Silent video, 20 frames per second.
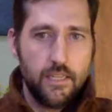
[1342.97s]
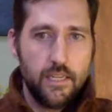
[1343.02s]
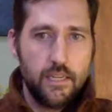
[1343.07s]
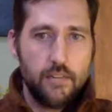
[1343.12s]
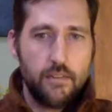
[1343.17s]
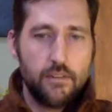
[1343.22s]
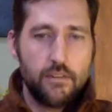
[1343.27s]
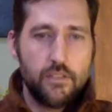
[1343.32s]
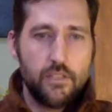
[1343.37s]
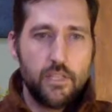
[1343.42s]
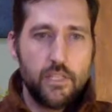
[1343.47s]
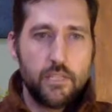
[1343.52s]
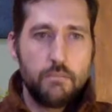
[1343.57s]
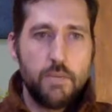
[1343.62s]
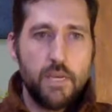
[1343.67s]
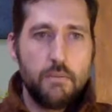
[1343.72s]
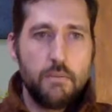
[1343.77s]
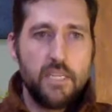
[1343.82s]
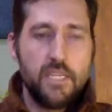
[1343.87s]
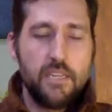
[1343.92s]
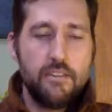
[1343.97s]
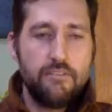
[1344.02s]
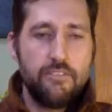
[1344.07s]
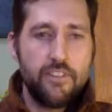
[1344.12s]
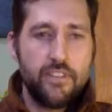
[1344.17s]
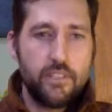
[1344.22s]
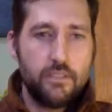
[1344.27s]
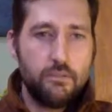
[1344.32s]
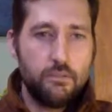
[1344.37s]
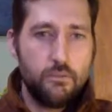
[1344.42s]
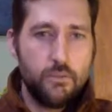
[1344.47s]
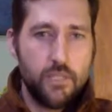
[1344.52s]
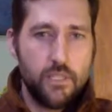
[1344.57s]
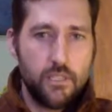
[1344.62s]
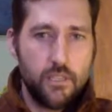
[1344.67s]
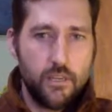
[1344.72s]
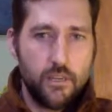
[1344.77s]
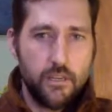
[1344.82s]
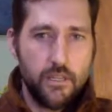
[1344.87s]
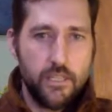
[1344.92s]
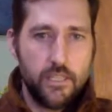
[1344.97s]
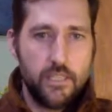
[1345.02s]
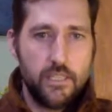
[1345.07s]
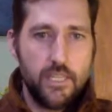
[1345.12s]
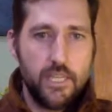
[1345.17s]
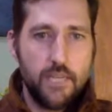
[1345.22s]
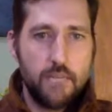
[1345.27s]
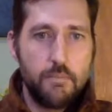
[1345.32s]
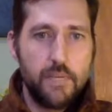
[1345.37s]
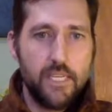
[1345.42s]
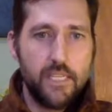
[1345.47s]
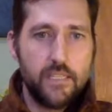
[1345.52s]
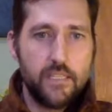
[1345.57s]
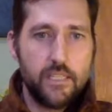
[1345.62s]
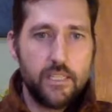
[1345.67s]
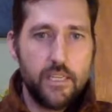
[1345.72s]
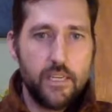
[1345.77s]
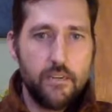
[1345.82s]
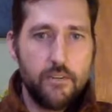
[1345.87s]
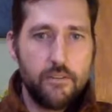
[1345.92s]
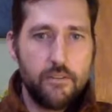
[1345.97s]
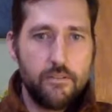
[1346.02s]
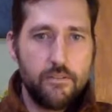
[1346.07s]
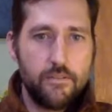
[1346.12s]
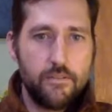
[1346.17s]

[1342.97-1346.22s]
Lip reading: How those things may be different than when we started 10 minutes ago.